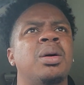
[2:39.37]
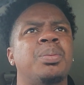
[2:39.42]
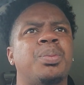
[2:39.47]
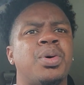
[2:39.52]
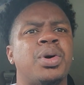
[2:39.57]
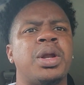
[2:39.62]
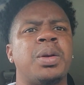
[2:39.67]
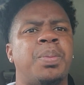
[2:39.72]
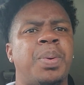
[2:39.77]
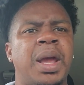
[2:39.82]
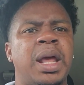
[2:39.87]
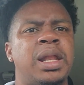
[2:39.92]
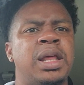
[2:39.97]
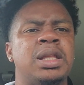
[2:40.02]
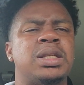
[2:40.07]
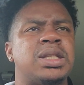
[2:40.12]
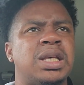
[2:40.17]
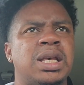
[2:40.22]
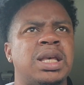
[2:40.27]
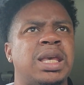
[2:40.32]
pretty
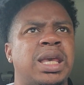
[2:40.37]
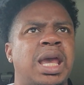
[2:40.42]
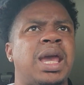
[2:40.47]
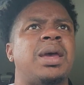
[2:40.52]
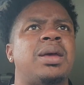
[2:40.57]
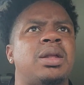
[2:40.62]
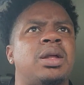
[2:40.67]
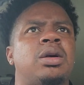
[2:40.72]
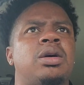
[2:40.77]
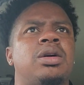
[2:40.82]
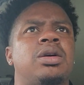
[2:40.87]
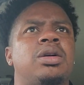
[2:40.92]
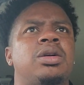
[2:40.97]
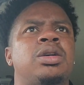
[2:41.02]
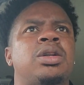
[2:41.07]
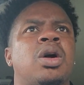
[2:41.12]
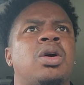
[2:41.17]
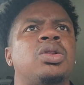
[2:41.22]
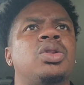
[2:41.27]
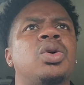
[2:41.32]
penny to get
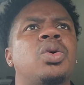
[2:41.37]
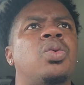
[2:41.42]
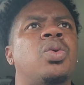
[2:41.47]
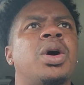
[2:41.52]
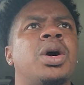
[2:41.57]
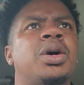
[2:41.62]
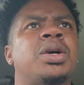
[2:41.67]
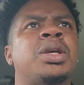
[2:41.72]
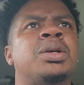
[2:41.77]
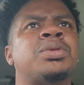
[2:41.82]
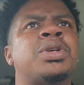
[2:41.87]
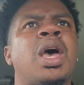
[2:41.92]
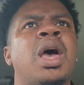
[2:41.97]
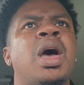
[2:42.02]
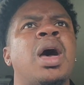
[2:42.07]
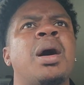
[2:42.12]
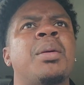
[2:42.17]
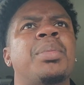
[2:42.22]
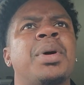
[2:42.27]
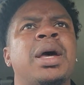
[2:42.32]
Lou Williams,
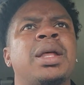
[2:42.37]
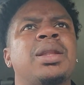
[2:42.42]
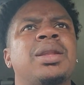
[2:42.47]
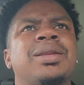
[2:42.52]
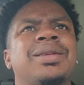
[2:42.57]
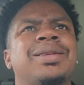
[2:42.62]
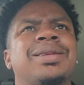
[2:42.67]
but